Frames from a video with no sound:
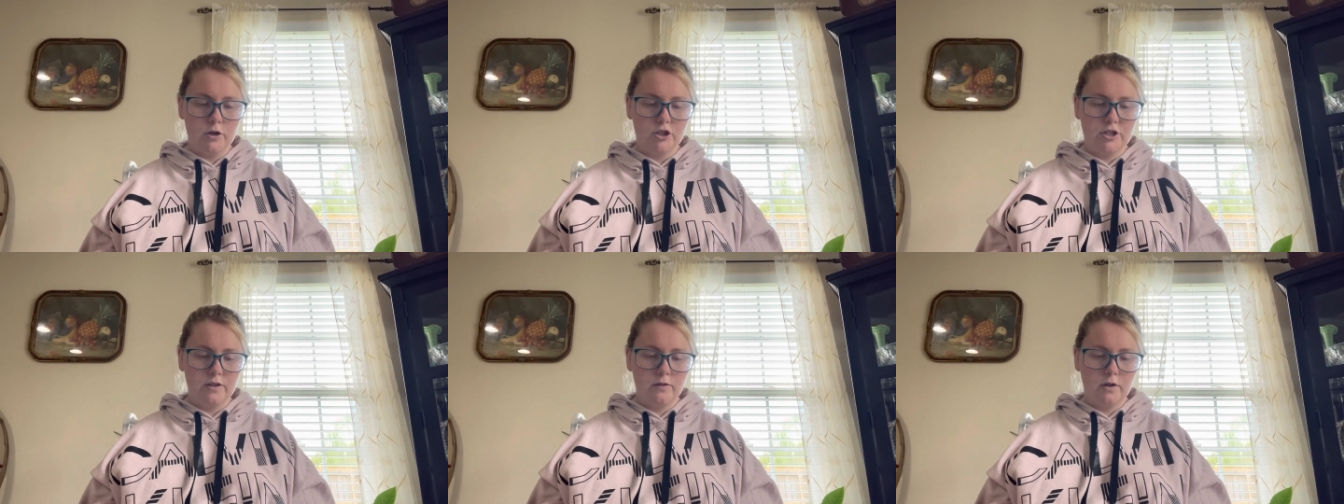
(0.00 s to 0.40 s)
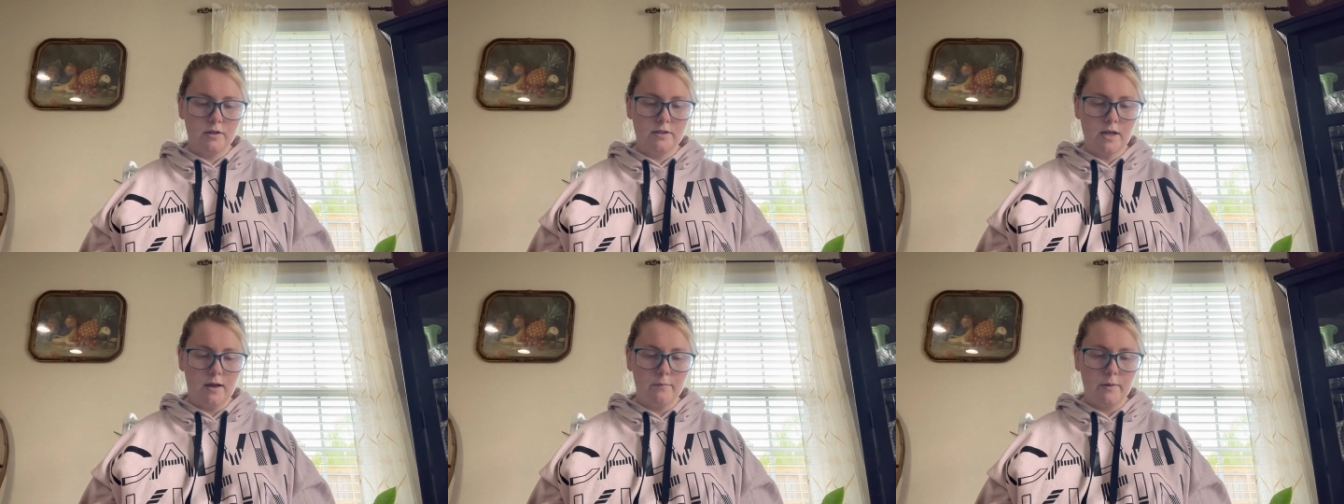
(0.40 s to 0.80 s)
She
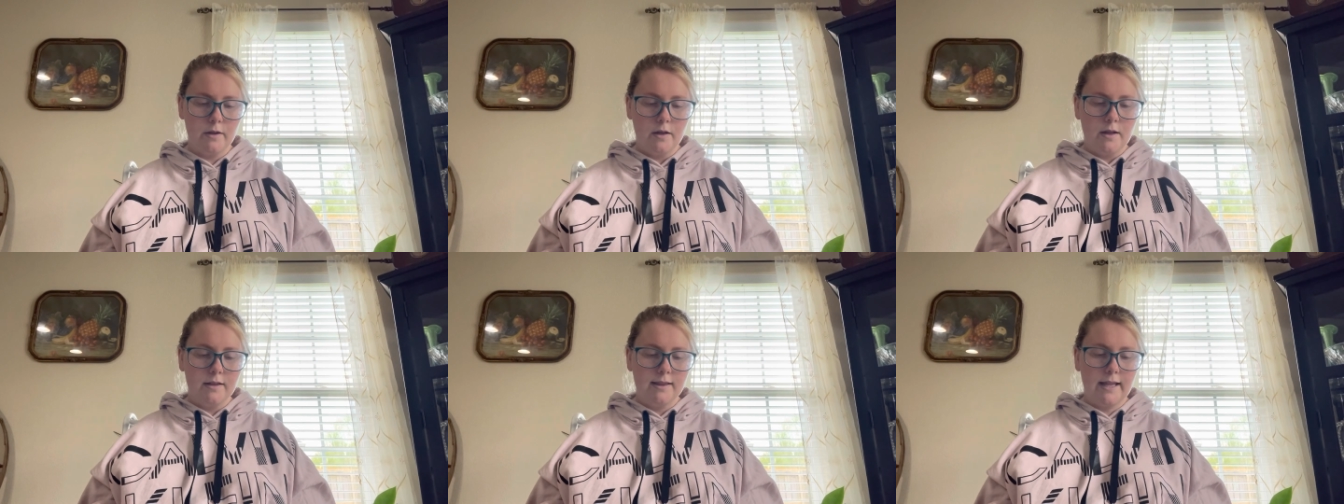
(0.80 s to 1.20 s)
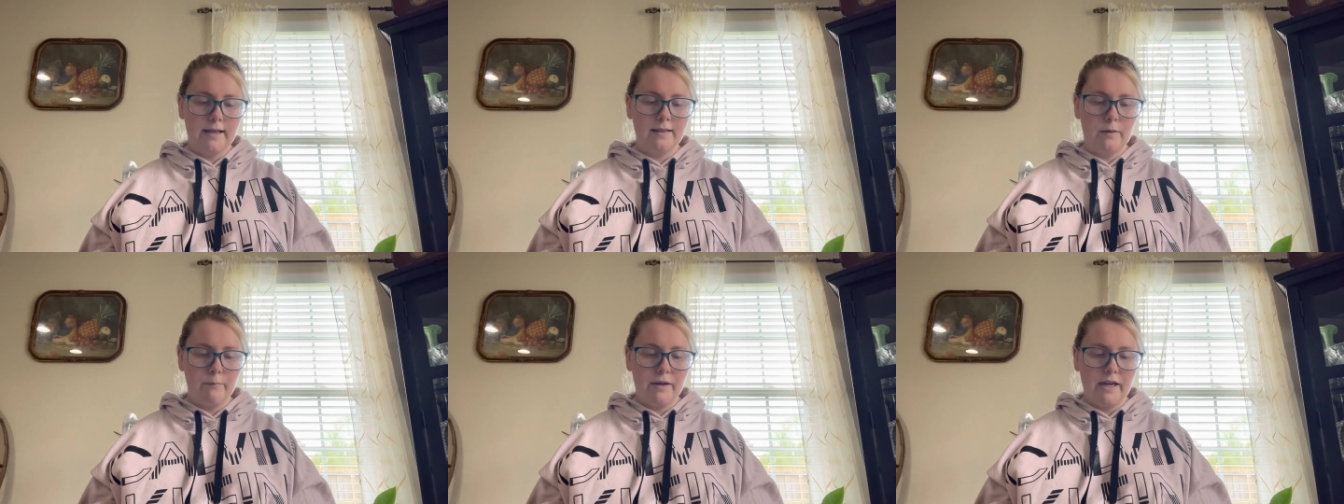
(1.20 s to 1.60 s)
looked up.
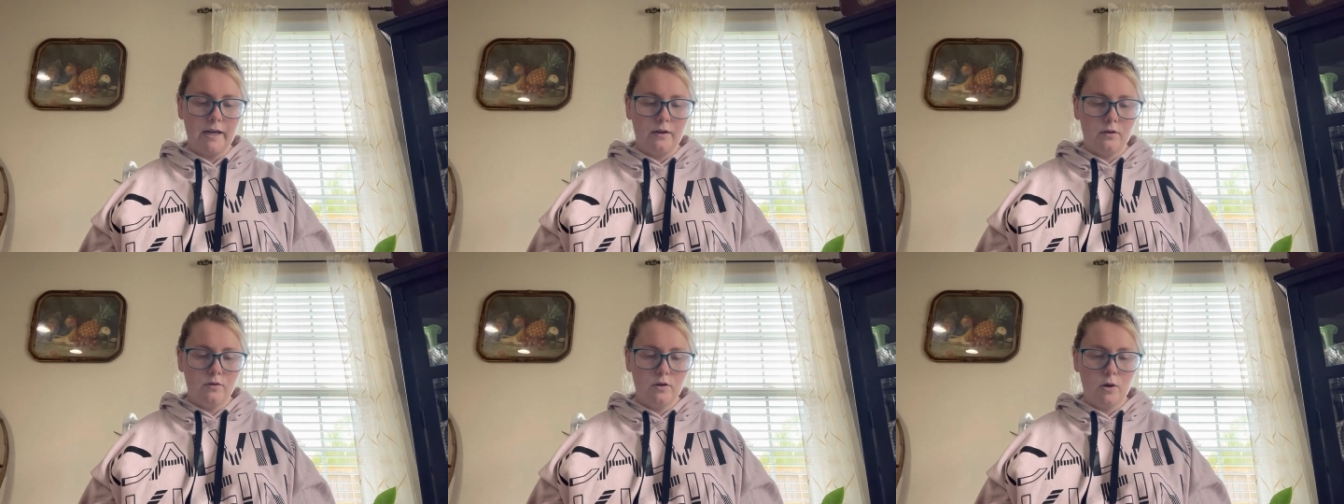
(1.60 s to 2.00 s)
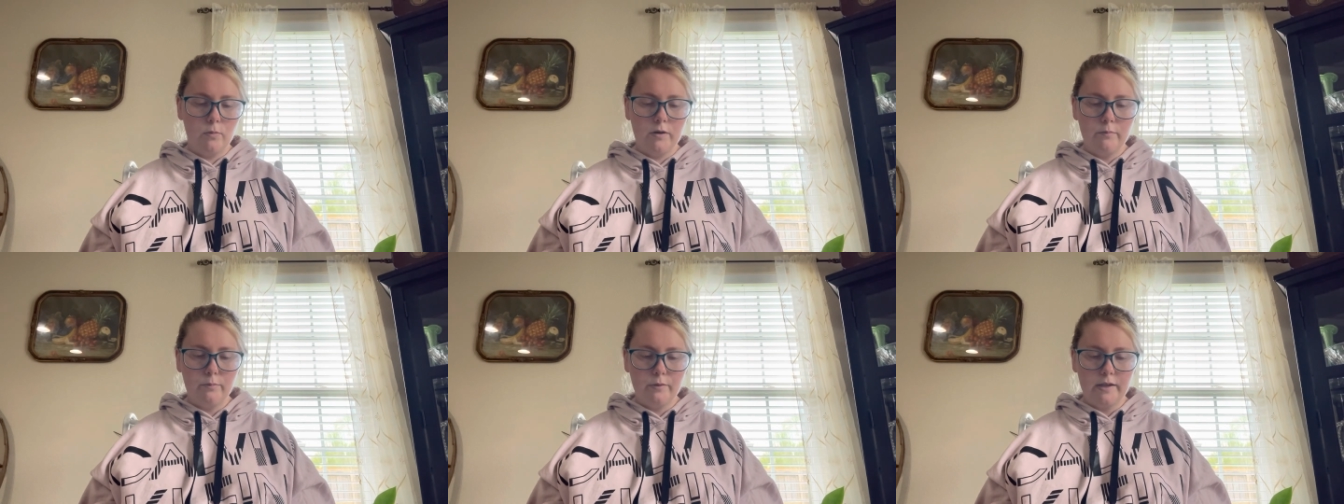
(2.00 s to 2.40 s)
Layla Mead. No
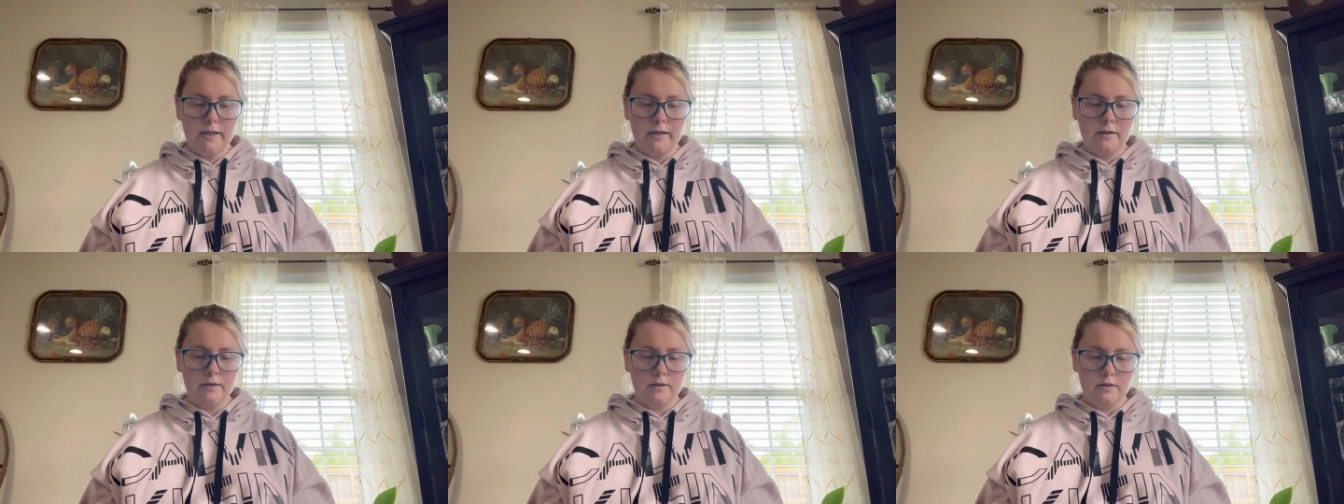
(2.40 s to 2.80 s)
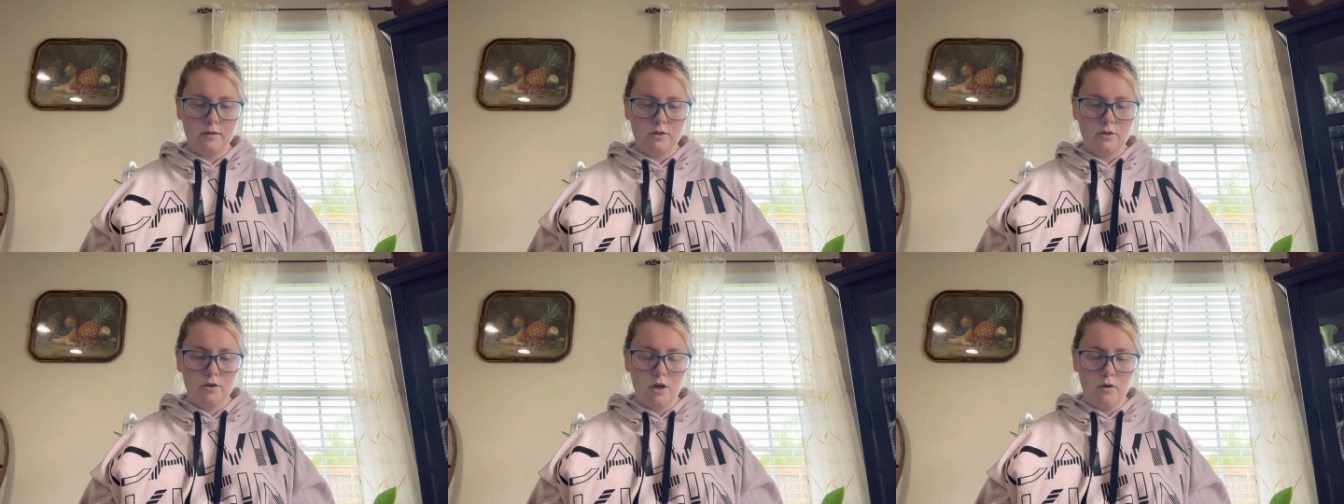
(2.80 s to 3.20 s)
one blinked.
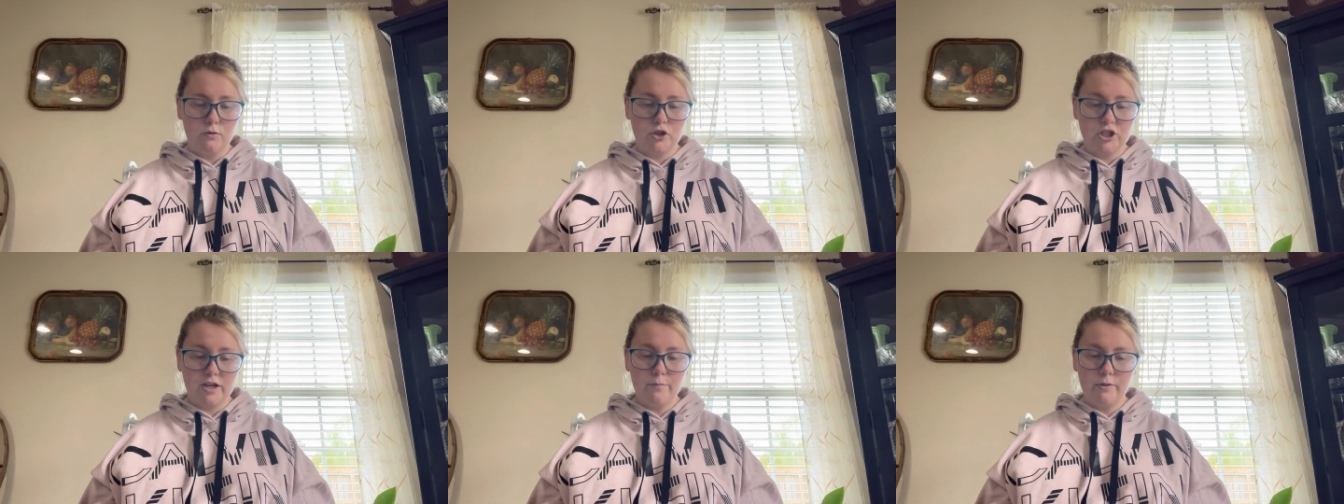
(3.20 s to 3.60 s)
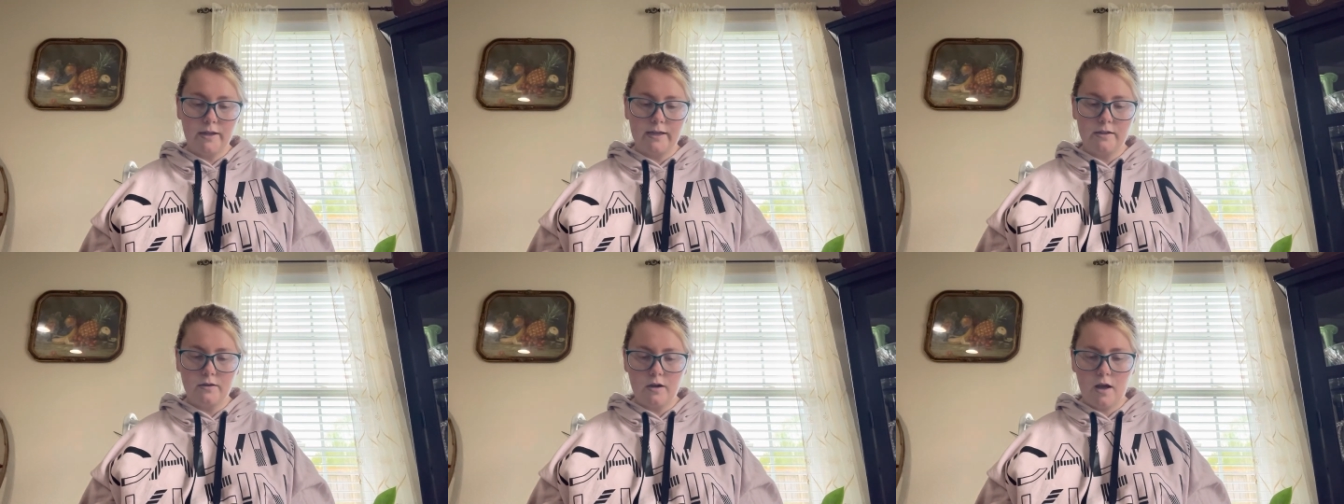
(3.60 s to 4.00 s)
No, she
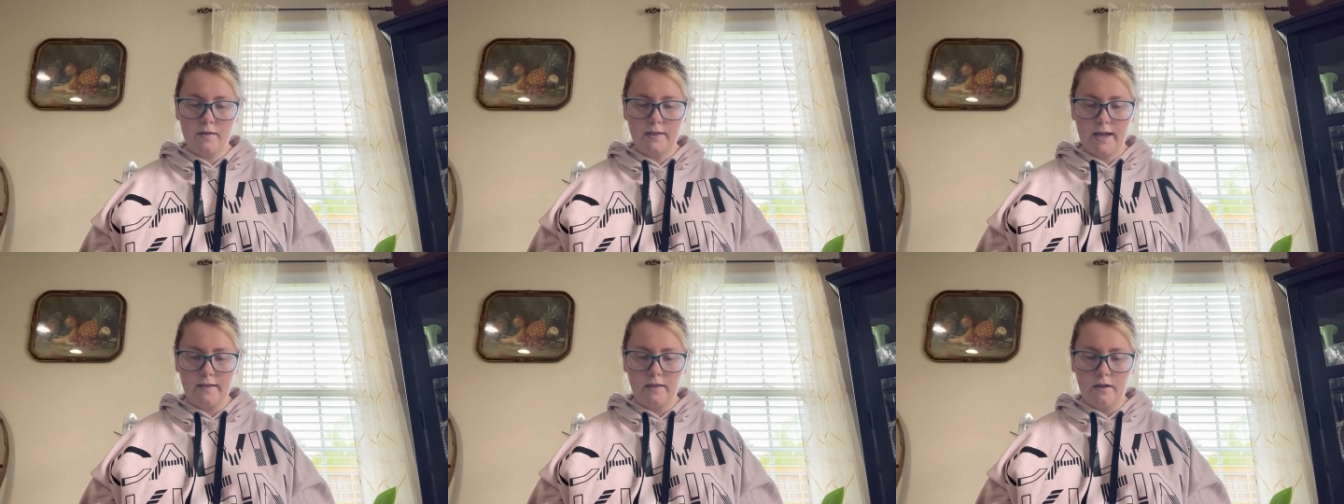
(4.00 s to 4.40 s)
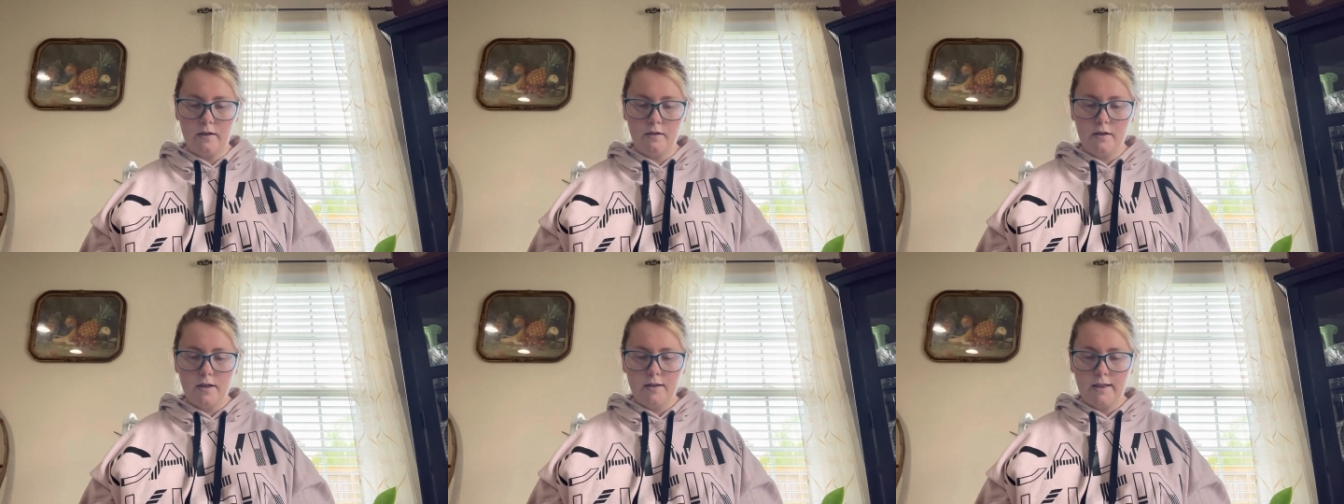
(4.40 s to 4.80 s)
blinked, not Layla.
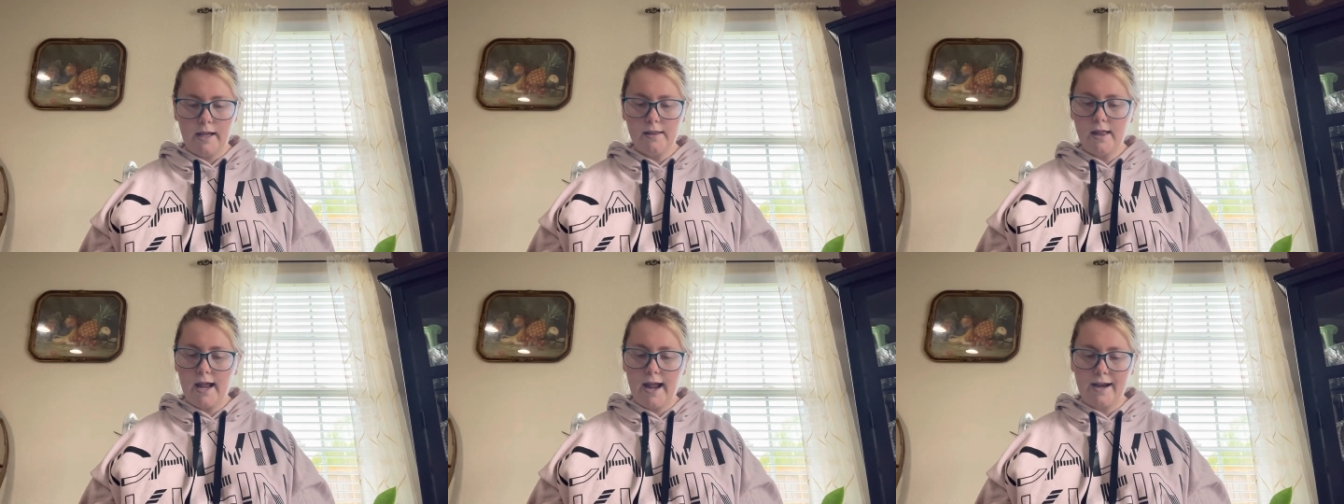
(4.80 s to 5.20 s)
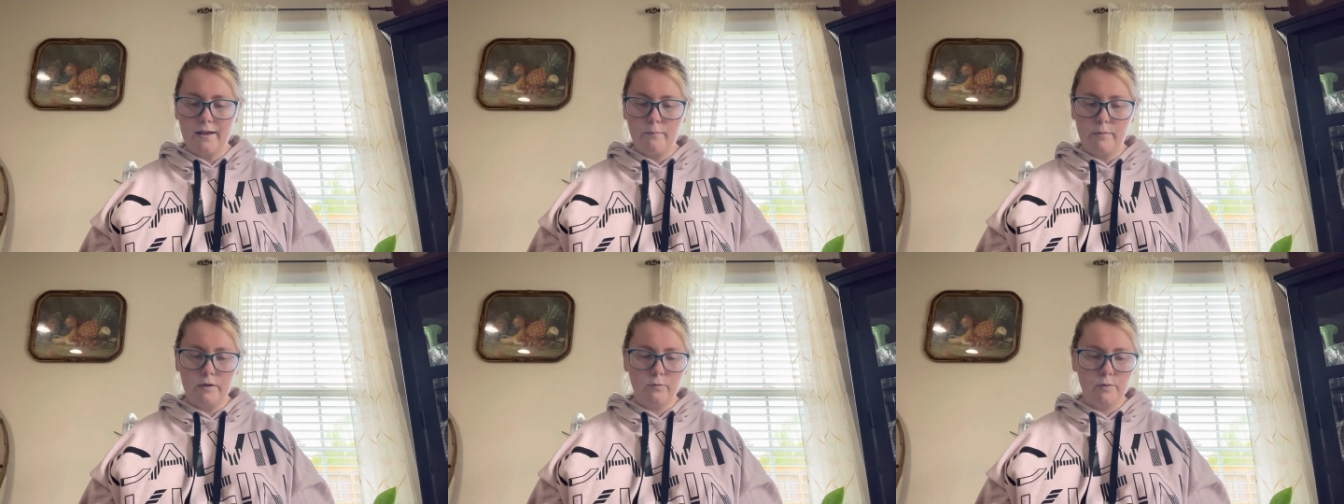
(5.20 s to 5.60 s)
Layla
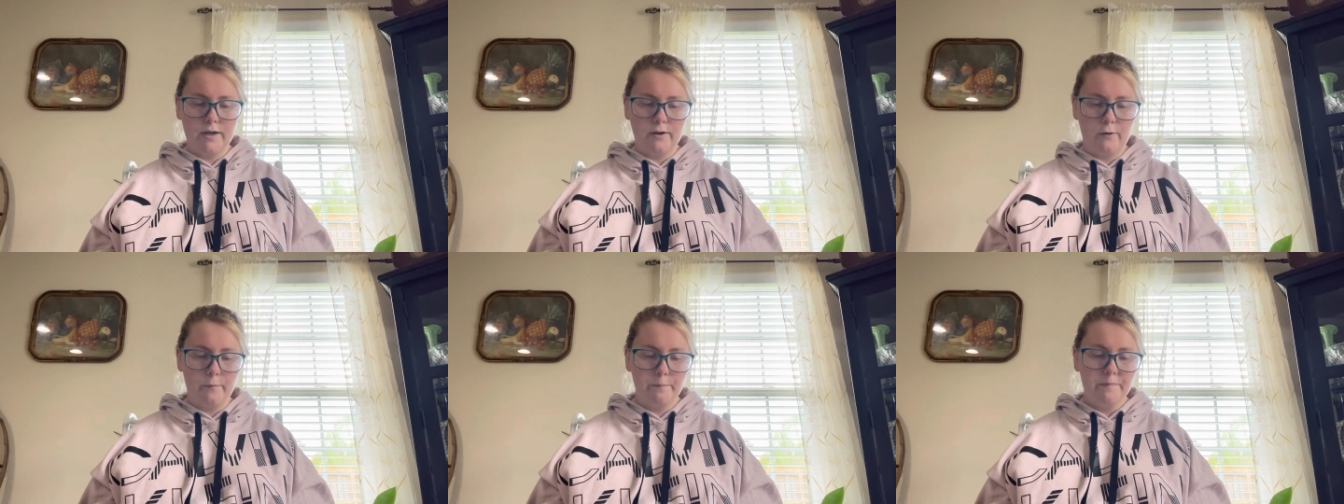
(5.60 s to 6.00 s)
hadn't been real.